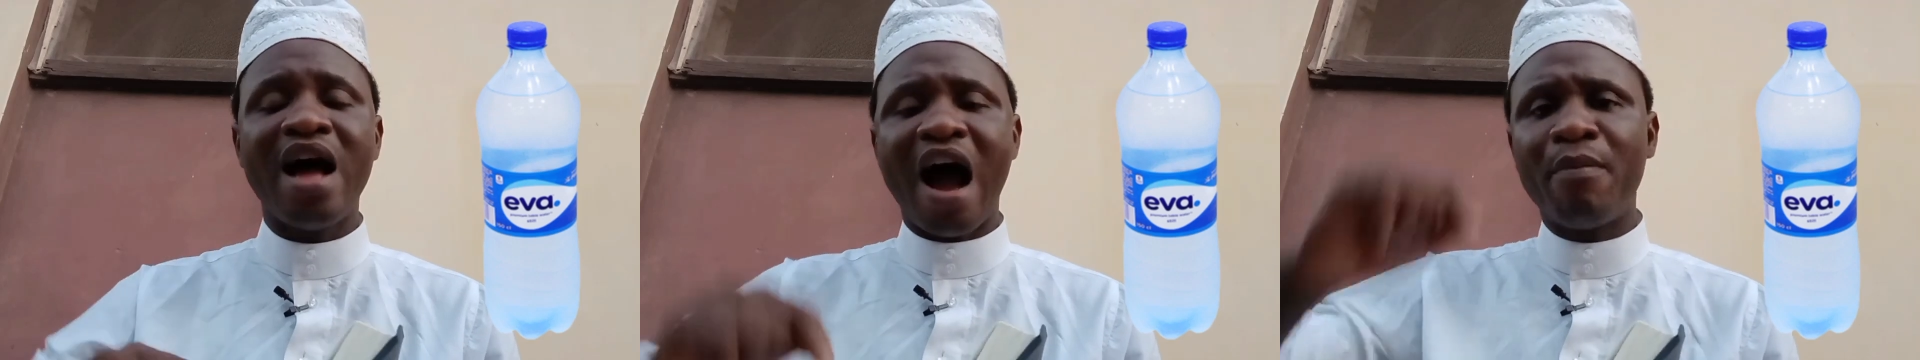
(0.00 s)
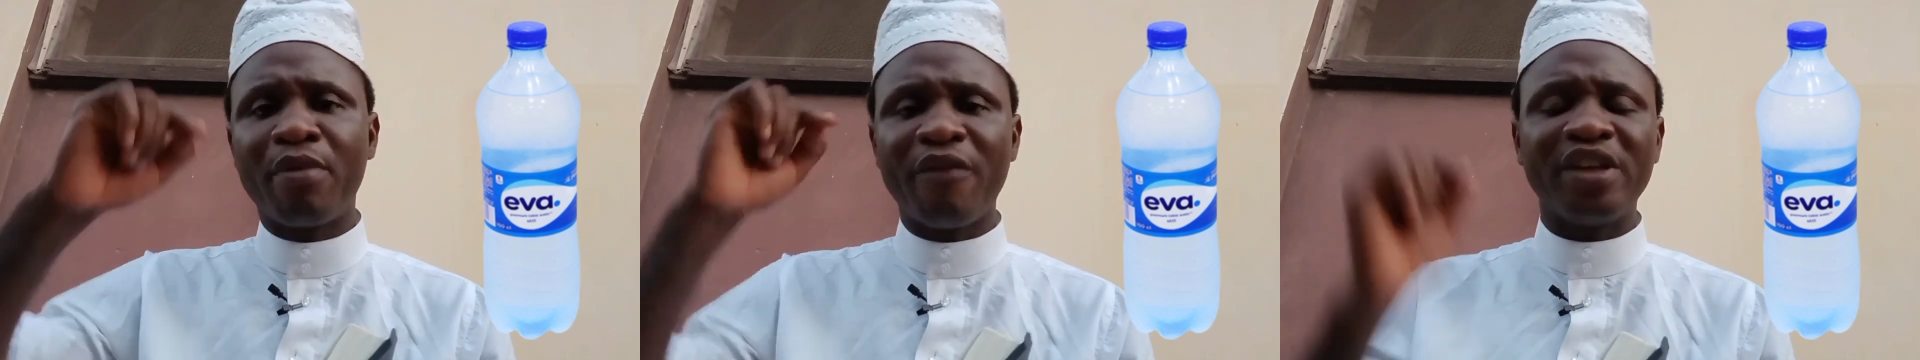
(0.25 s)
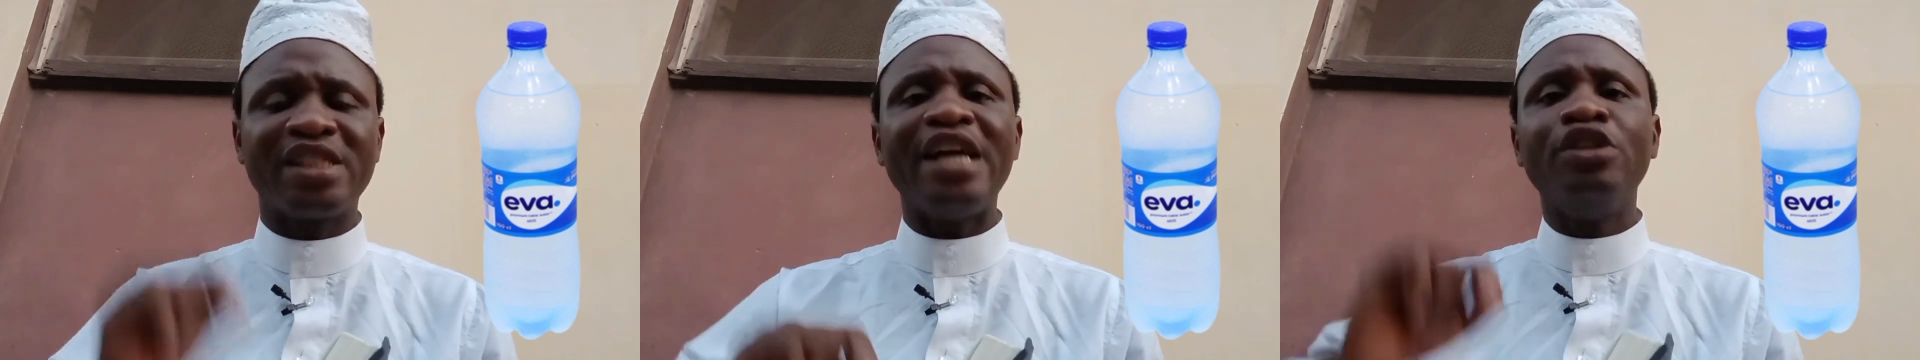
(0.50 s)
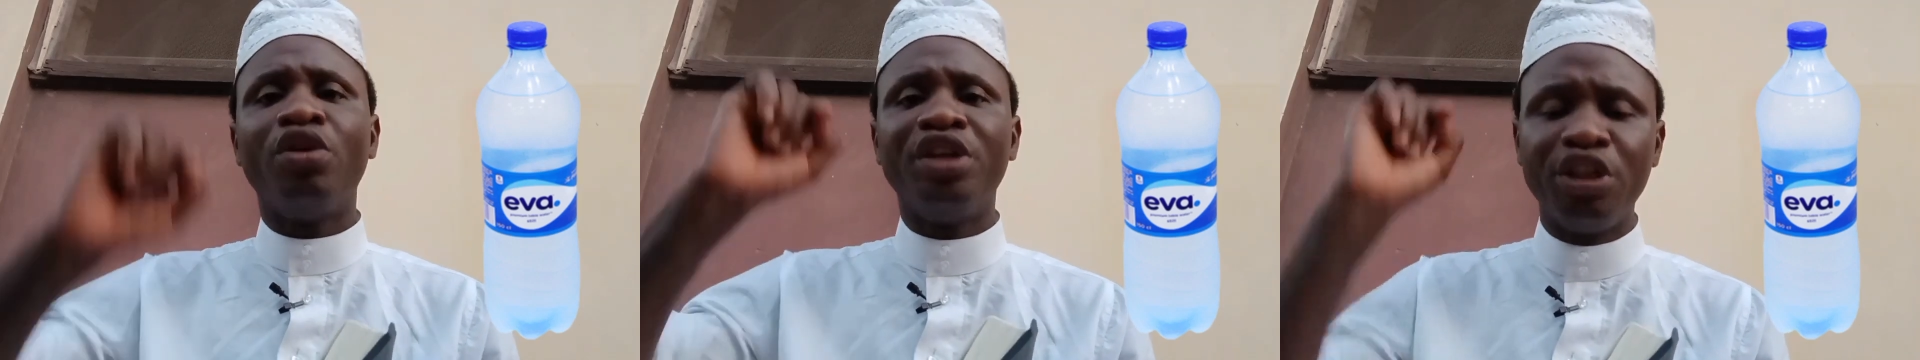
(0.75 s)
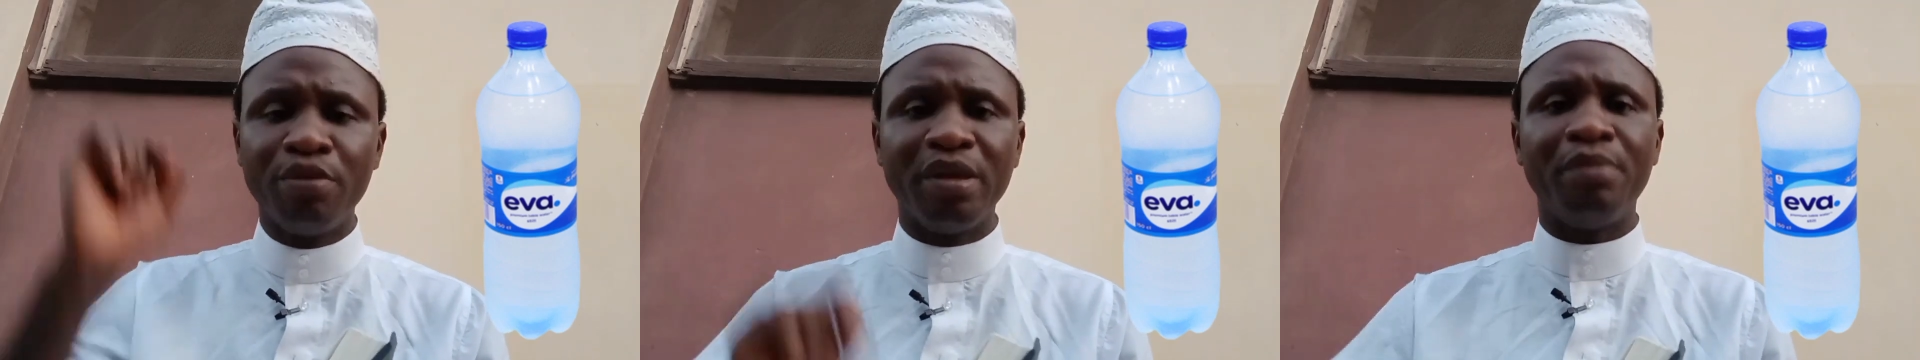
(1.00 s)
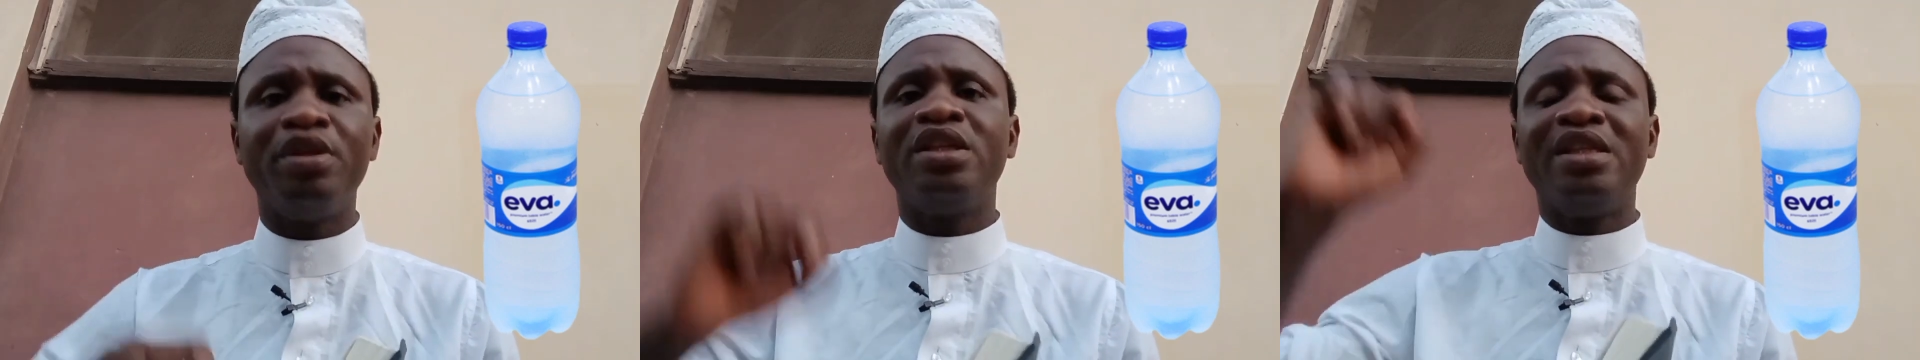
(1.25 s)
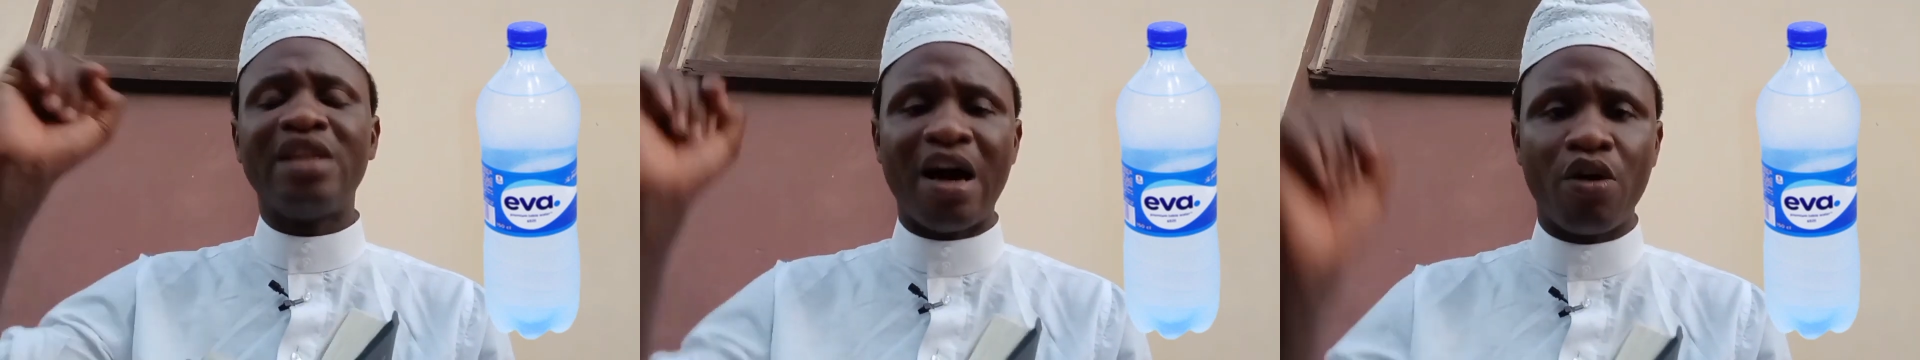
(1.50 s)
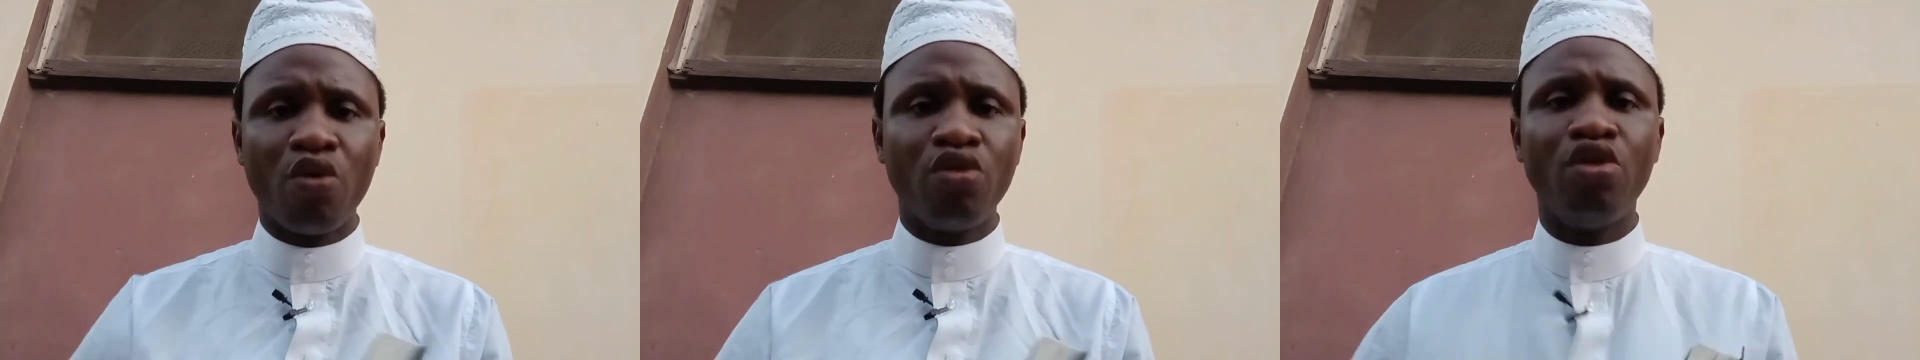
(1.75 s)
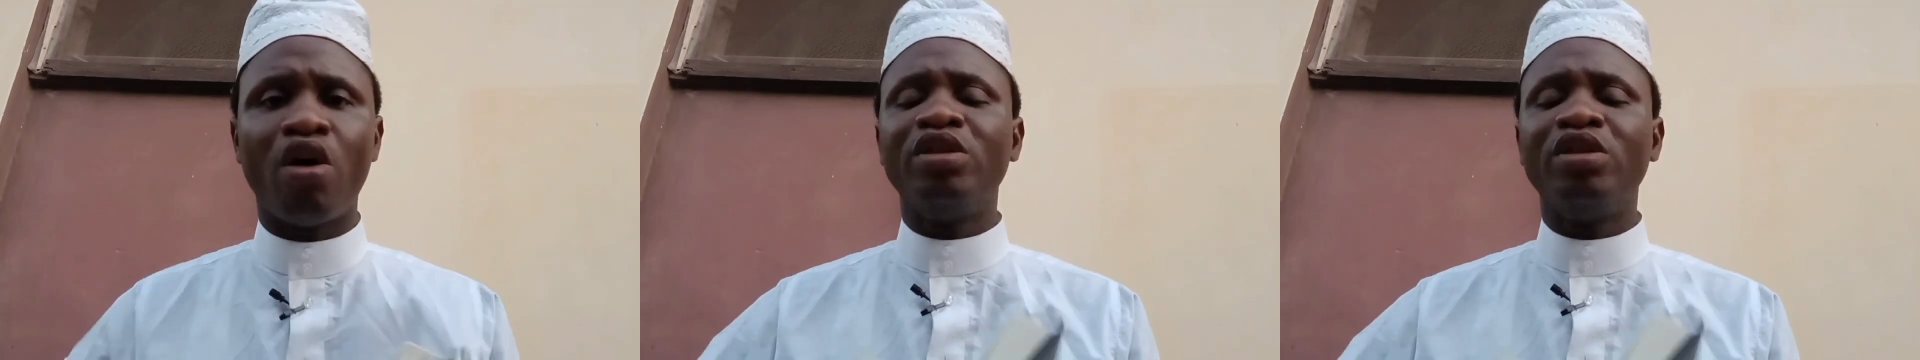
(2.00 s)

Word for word: and prophesy your new baby now, oh lawyer,